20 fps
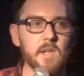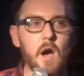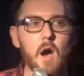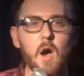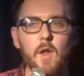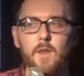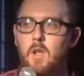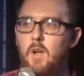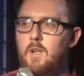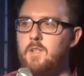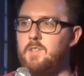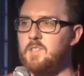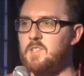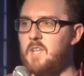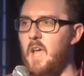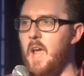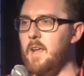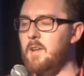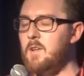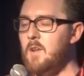article had
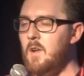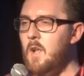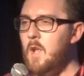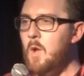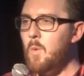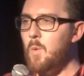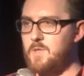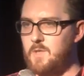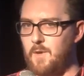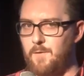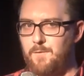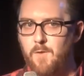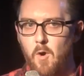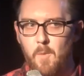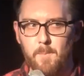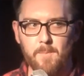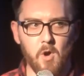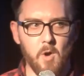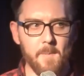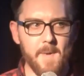said was that
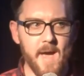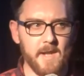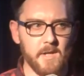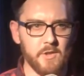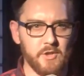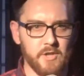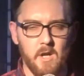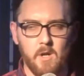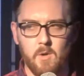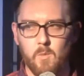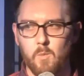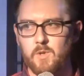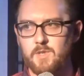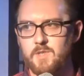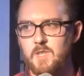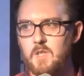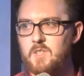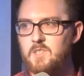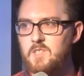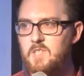Football Manager was
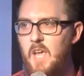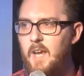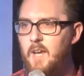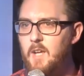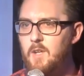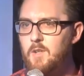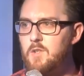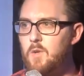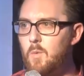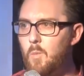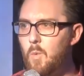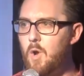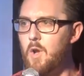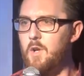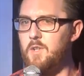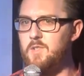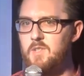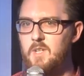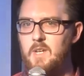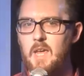the second
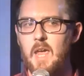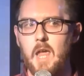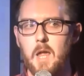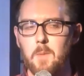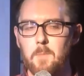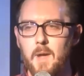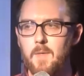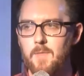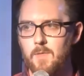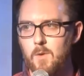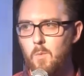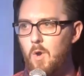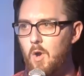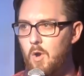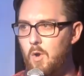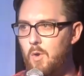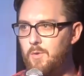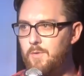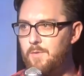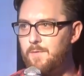worst game in the
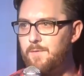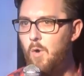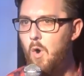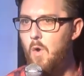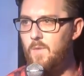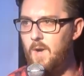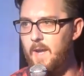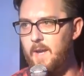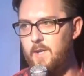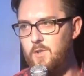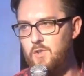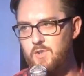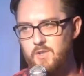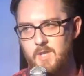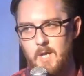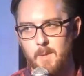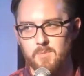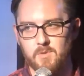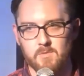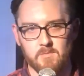world for
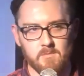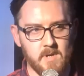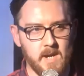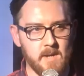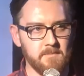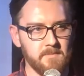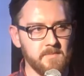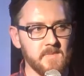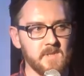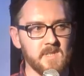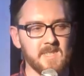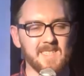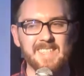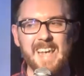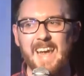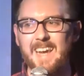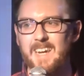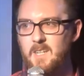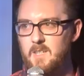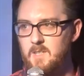relationships, right?
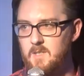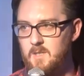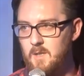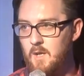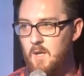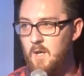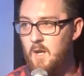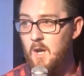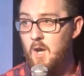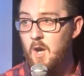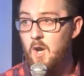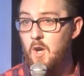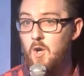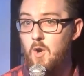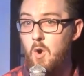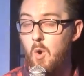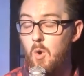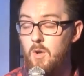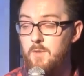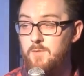Second.
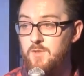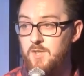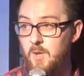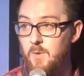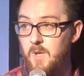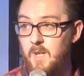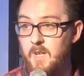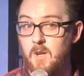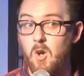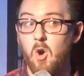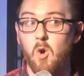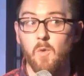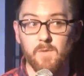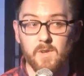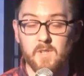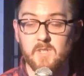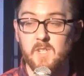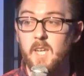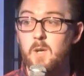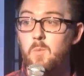Call of Duty
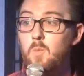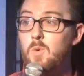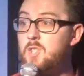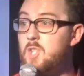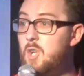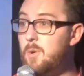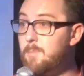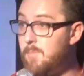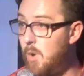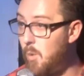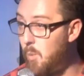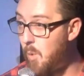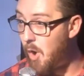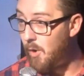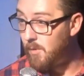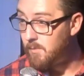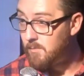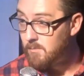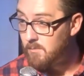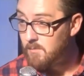obviously was number
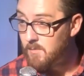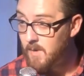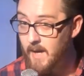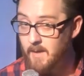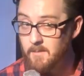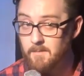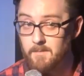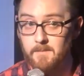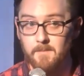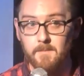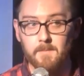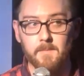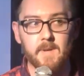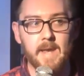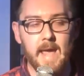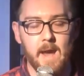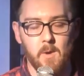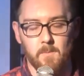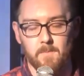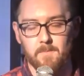one, right?
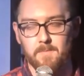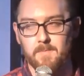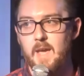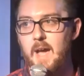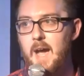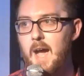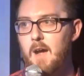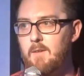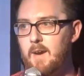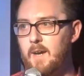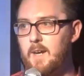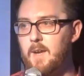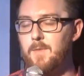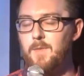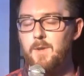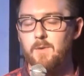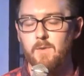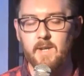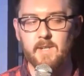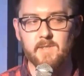Now, I reckon
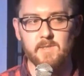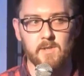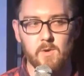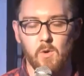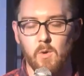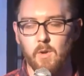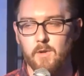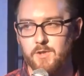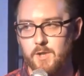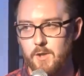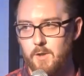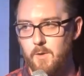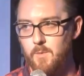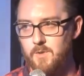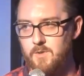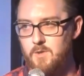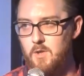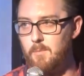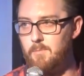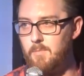the reason Call of Duty
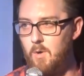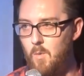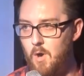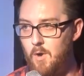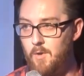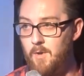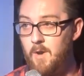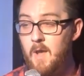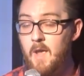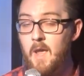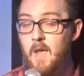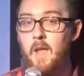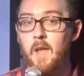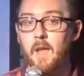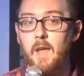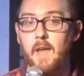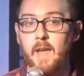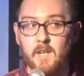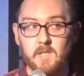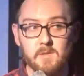was number one
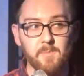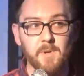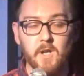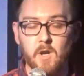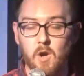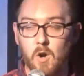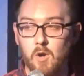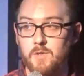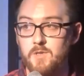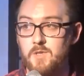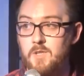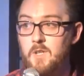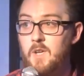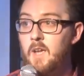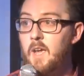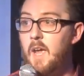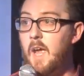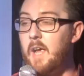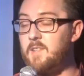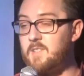is because
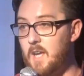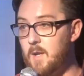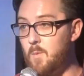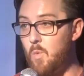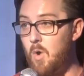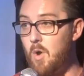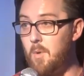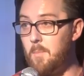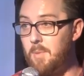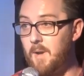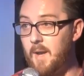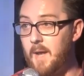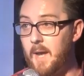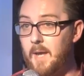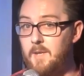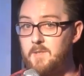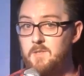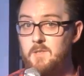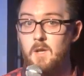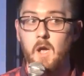it's in one
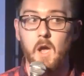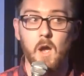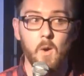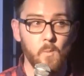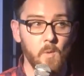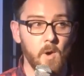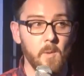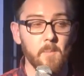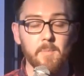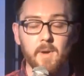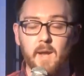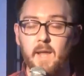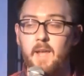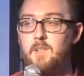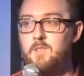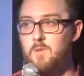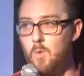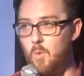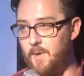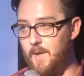place and one
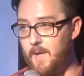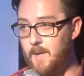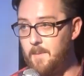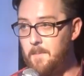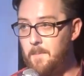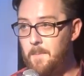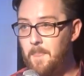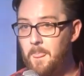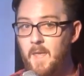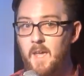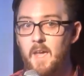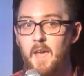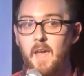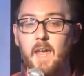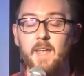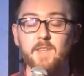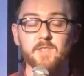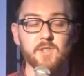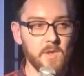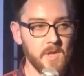place only.
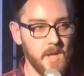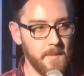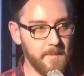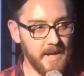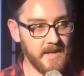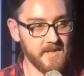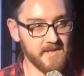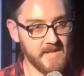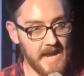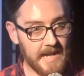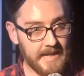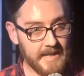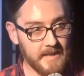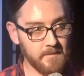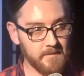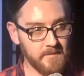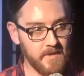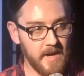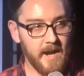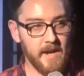It's on the big telly,
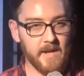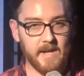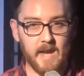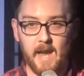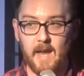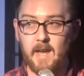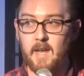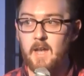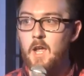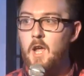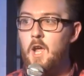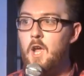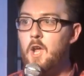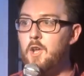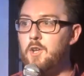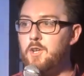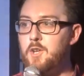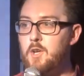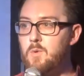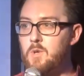right? Okay?
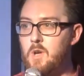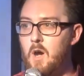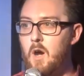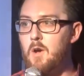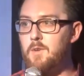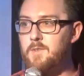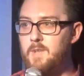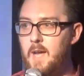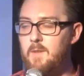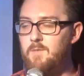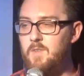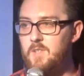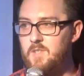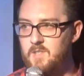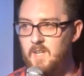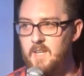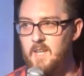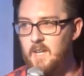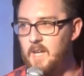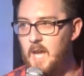You can't have a
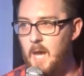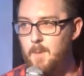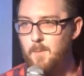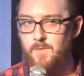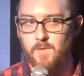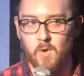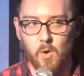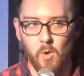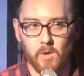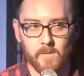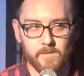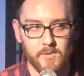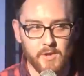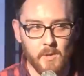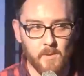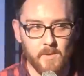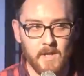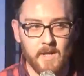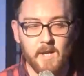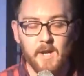sneaky game of Call of
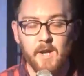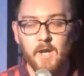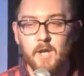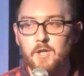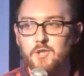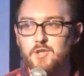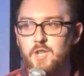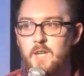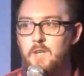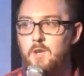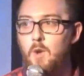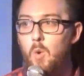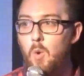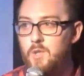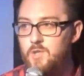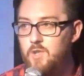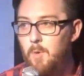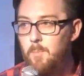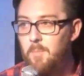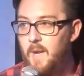Duty. She
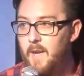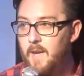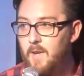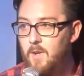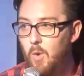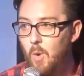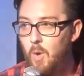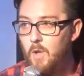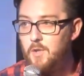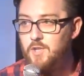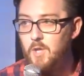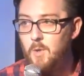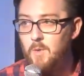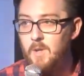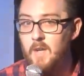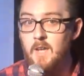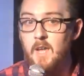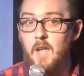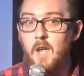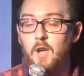knows you're playing Call of
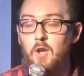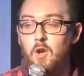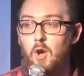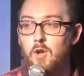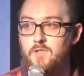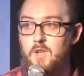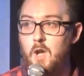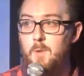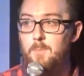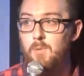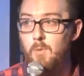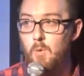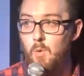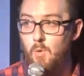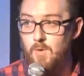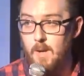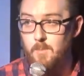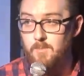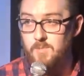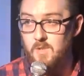Duty because her
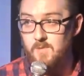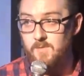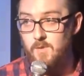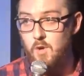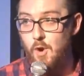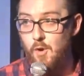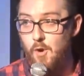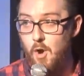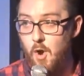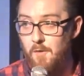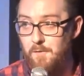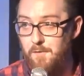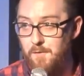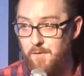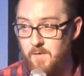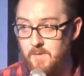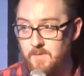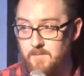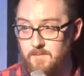programs have gone off.